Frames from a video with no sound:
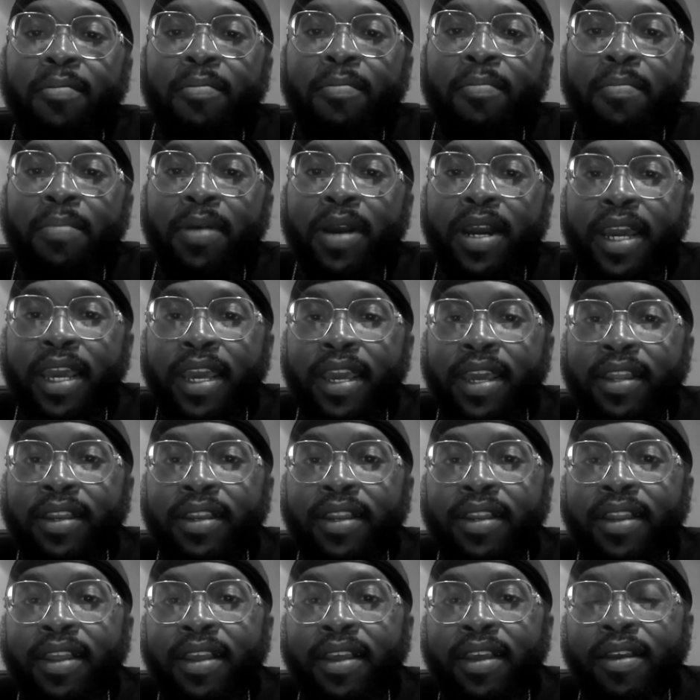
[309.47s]
but
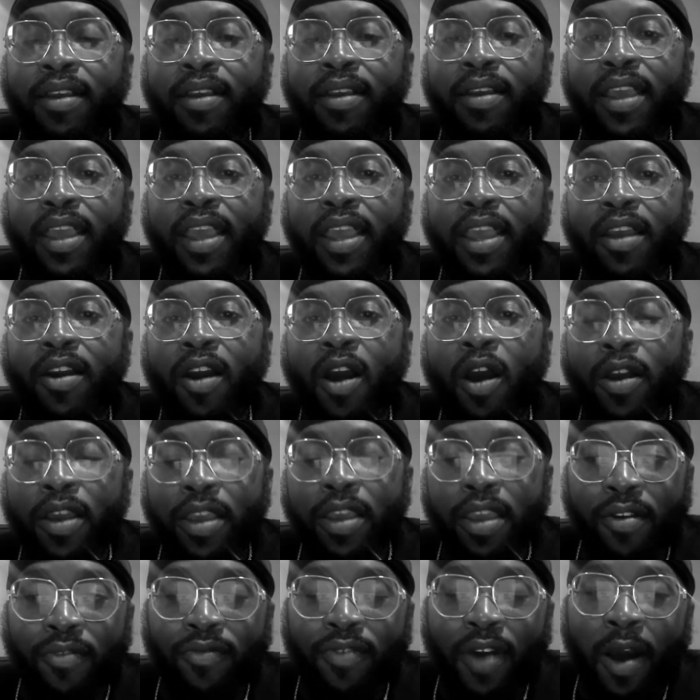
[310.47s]

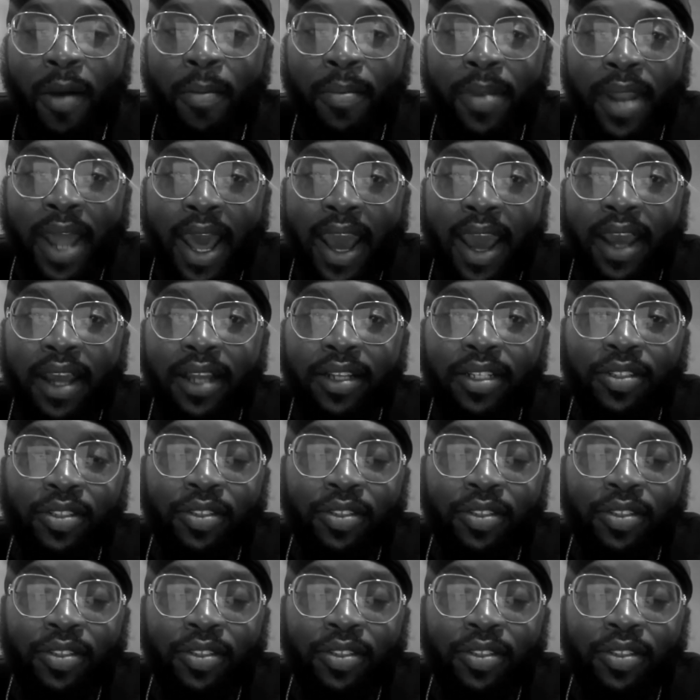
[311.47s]
if I'm not